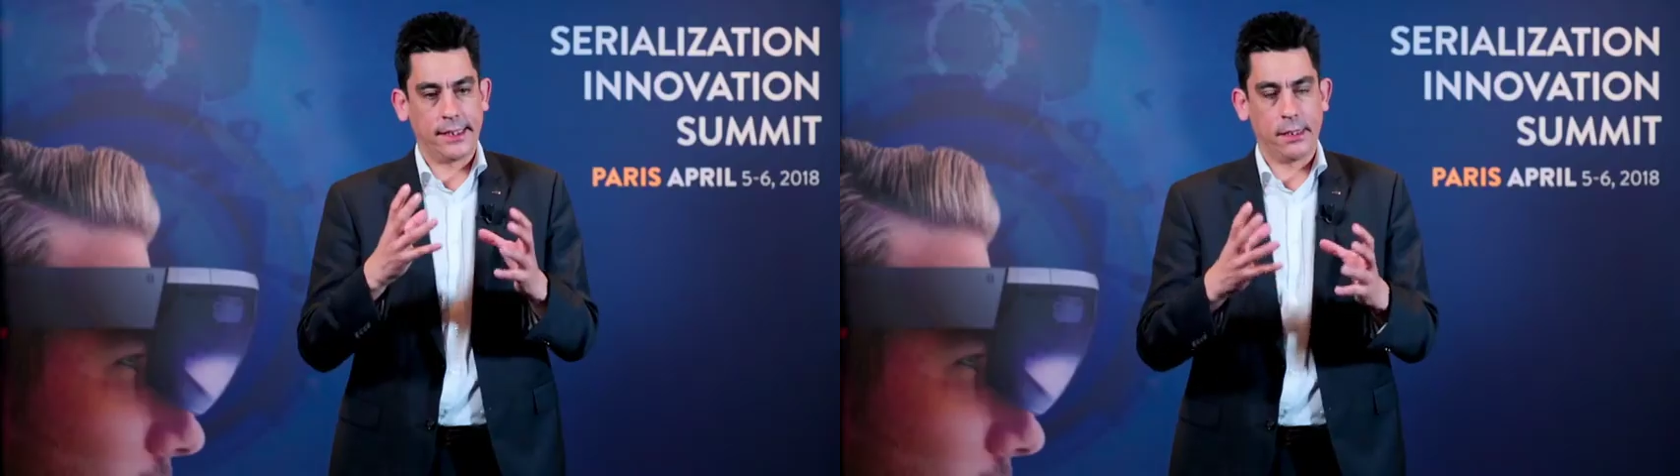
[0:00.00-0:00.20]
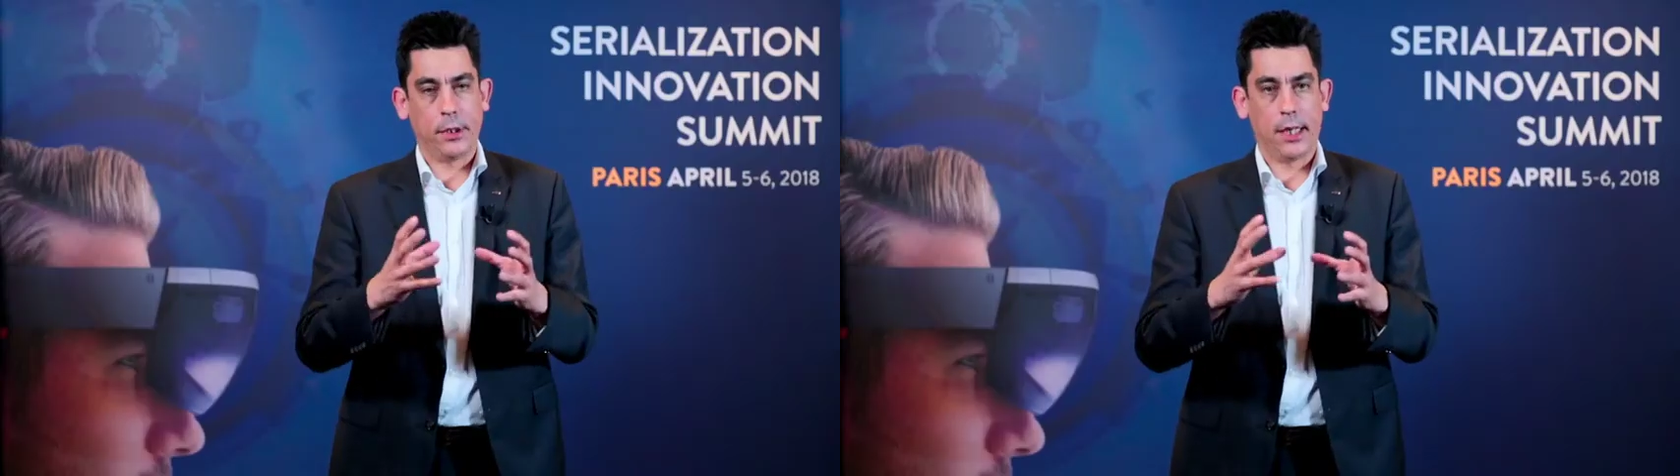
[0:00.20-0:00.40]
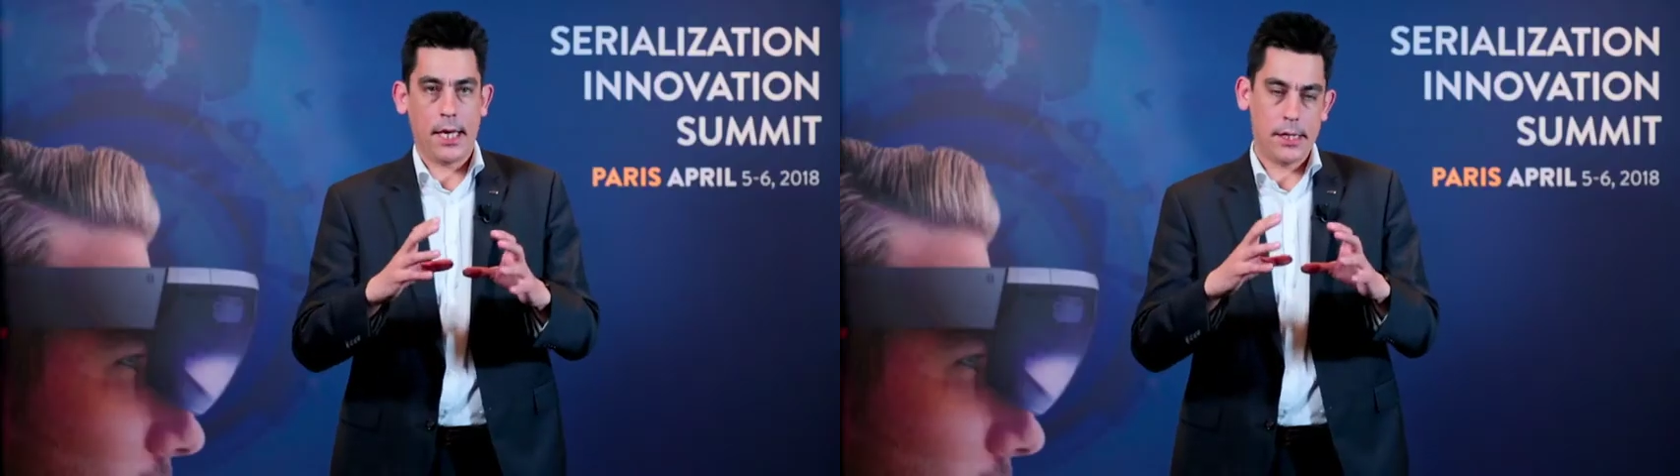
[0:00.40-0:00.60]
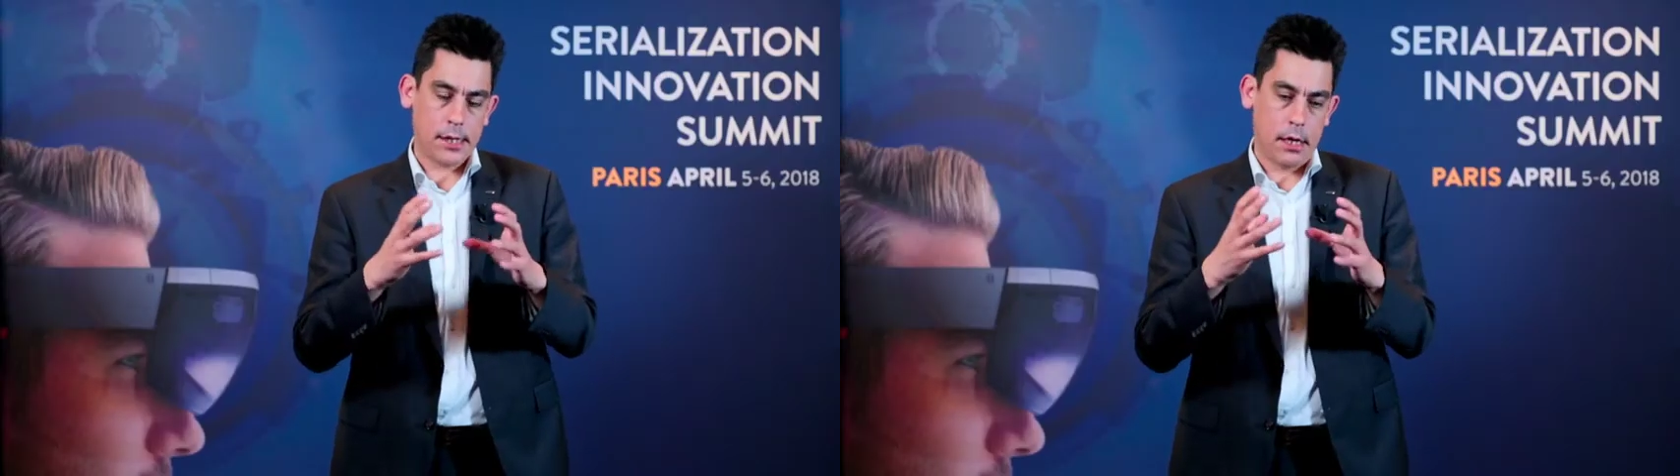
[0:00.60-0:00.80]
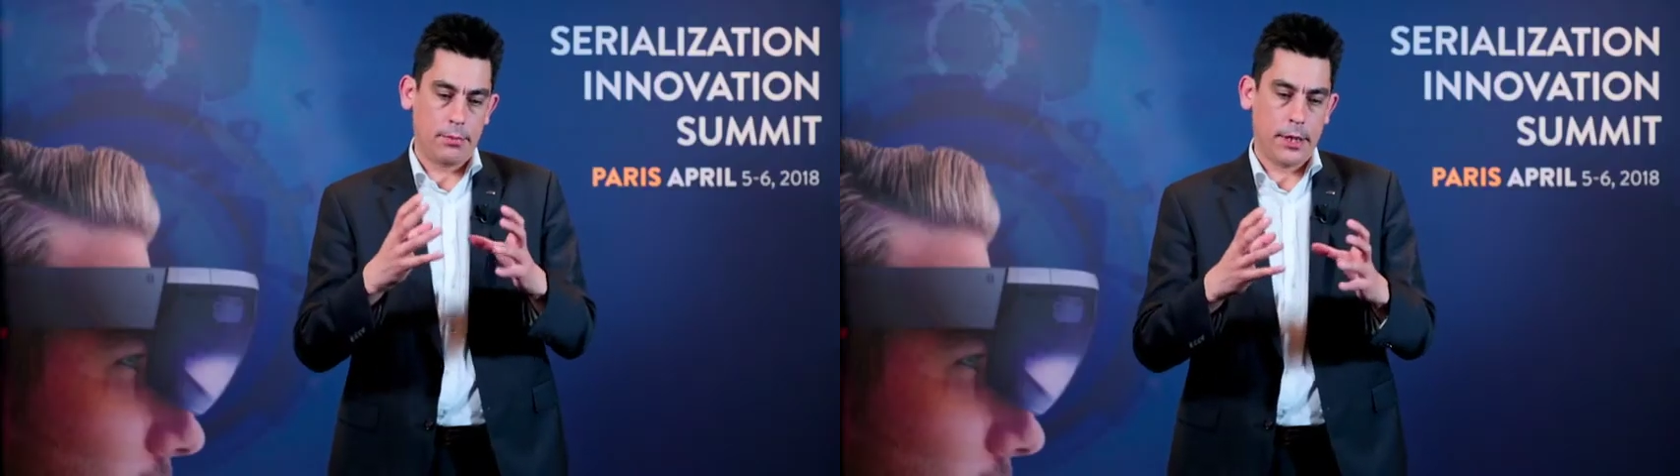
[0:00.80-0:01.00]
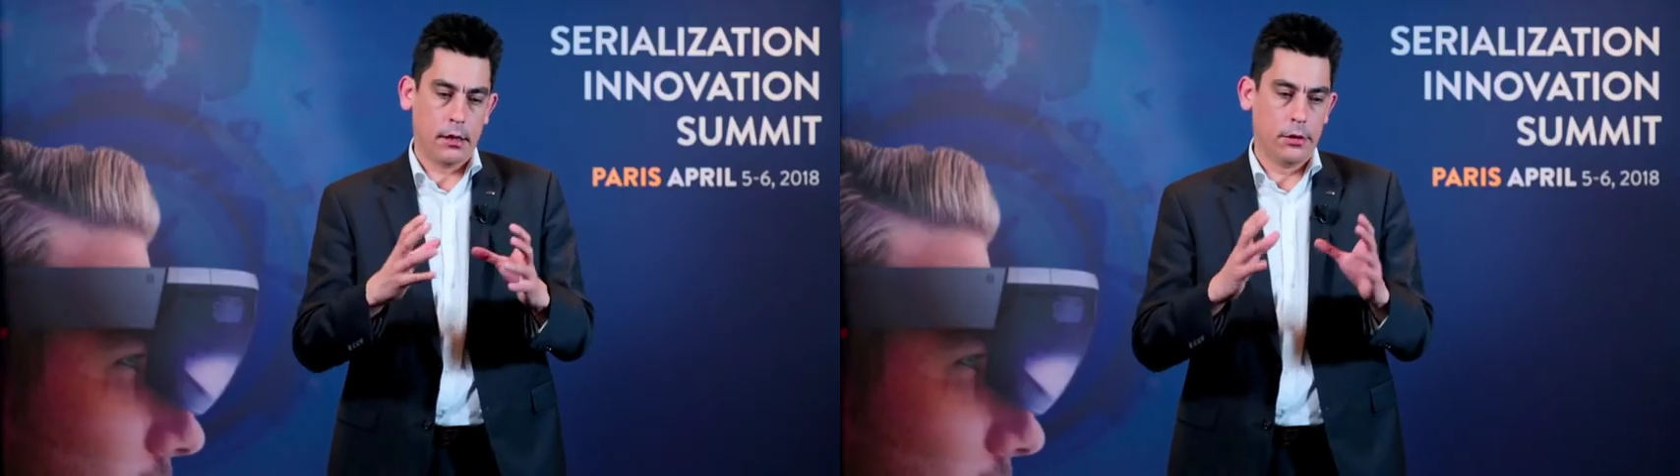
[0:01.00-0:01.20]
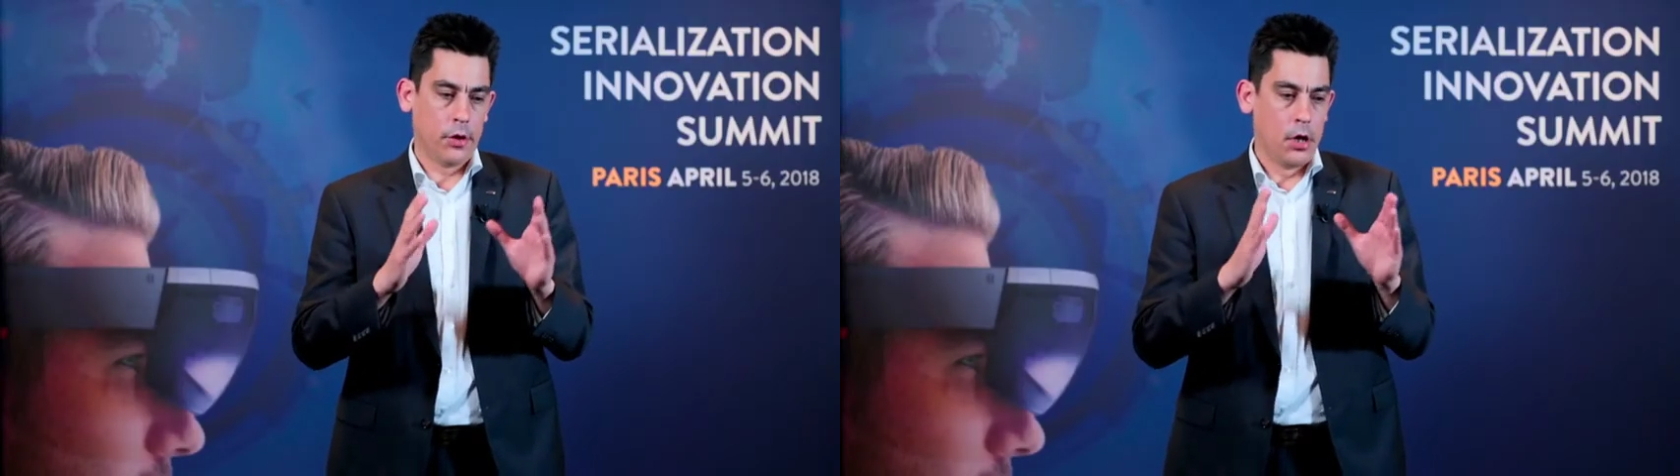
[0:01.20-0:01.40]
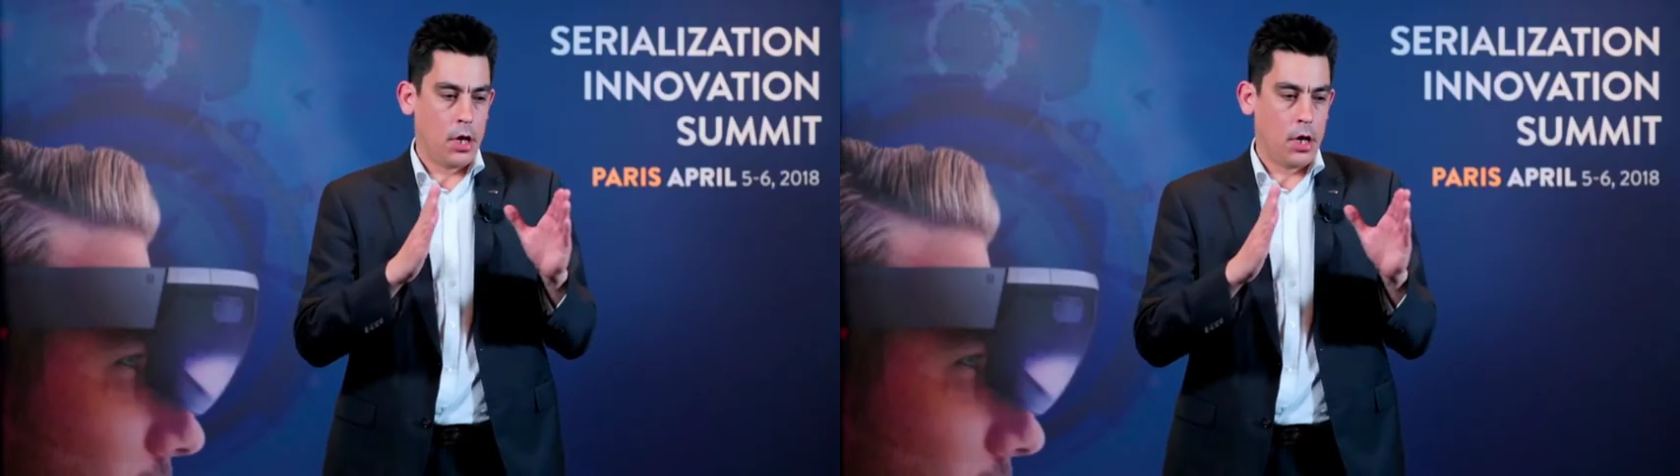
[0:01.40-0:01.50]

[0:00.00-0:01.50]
simulate and build